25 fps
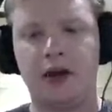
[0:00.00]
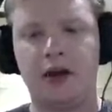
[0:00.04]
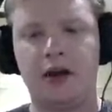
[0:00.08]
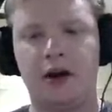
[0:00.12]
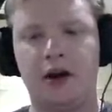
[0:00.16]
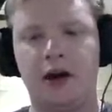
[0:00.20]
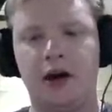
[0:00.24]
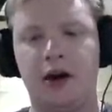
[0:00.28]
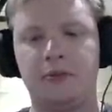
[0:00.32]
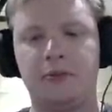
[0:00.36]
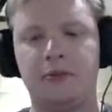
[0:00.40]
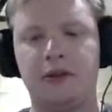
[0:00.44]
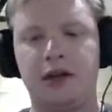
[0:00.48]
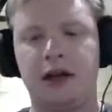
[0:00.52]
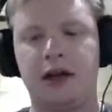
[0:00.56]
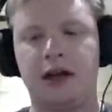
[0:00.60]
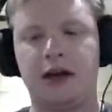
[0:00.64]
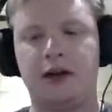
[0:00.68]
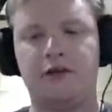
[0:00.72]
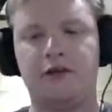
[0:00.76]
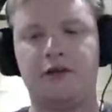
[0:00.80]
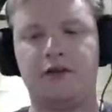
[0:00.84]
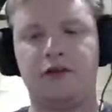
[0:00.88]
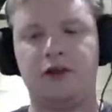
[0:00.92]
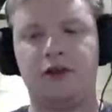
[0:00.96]
hype that
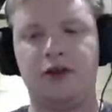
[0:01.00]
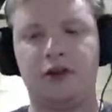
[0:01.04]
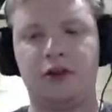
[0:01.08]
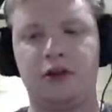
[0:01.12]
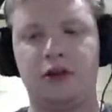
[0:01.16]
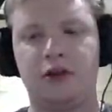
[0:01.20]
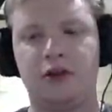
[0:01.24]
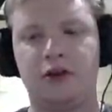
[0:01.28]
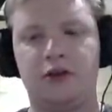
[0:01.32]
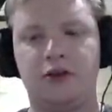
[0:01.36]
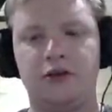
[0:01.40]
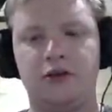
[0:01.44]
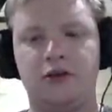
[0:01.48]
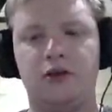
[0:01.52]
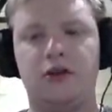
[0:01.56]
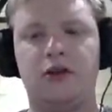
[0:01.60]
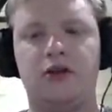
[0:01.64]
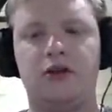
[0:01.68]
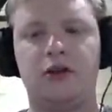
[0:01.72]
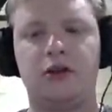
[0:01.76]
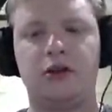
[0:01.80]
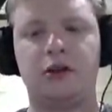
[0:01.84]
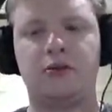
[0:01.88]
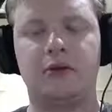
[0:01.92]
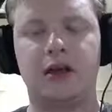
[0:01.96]
up for the
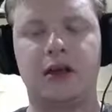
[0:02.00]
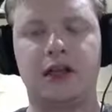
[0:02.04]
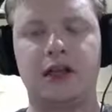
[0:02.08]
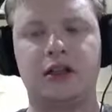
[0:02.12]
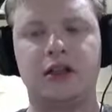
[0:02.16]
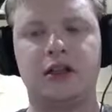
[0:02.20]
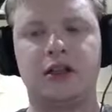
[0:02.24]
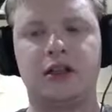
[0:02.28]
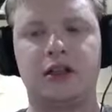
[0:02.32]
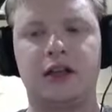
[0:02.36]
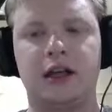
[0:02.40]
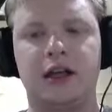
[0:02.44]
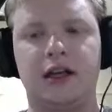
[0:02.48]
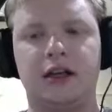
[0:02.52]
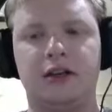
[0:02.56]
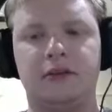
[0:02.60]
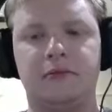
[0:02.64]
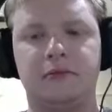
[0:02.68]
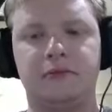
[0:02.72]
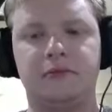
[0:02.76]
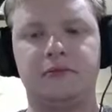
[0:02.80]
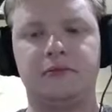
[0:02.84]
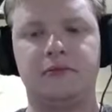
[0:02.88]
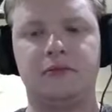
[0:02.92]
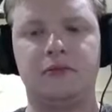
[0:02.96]
lore expansion there,
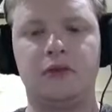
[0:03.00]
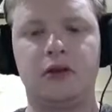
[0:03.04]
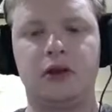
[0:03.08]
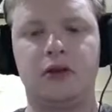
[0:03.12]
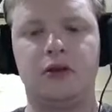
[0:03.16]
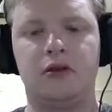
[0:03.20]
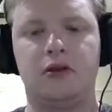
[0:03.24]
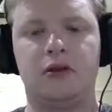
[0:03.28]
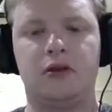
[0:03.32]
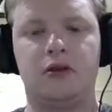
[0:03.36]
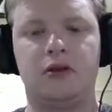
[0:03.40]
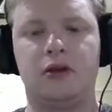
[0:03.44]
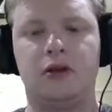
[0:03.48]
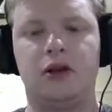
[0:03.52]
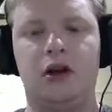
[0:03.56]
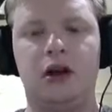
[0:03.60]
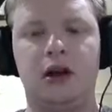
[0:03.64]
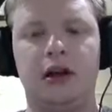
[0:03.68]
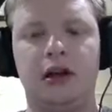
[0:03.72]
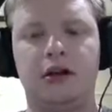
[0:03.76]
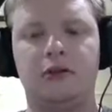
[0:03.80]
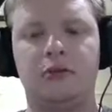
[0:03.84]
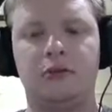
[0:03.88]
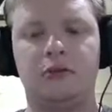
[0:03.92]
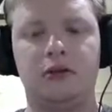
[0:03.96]
or
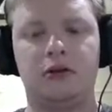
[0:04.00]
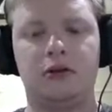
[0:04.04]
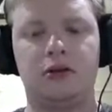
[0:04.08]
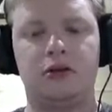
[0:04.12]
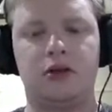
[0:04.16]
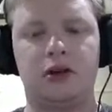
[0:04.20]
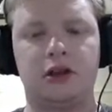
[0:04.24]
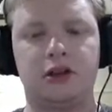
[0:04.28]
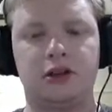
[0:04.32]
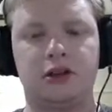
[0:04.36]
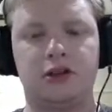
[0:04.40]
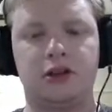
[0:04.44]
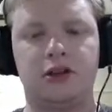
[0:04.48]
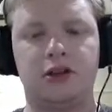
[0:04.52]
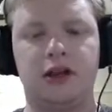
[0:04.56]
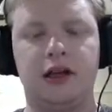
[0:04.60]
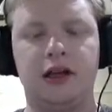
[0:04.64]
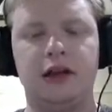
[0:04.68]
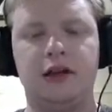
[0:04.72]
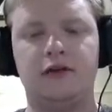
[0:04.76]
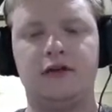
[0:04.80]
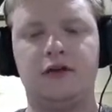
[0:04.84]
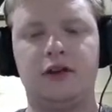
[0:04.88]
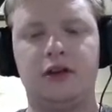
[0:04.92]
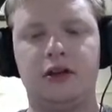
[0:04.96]
like it more I should
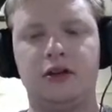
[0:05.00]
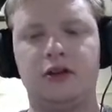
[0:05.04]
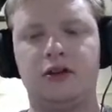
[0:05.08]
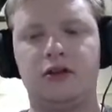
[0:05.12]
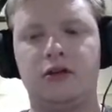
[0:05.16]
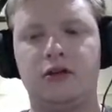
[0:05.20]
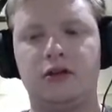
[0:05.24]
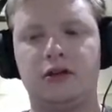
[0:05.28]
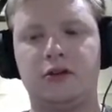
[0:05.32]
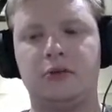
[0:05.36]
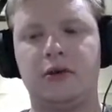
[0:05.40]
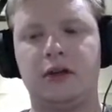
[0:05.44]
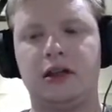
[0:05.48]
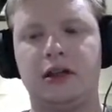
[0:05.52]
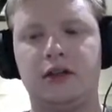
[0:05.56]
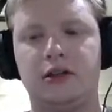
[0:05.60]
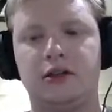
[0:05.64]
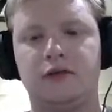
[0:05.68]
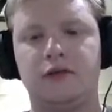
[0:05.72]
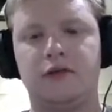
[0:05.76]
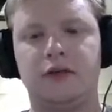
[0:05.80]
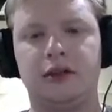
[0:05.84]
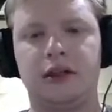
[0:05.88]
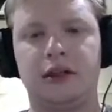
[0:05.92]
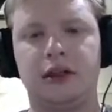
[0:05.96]
say, for the lore
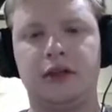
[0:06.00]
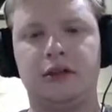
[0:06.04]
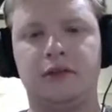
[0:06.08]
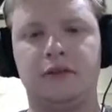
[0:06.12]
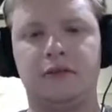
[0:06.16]
expansion with it.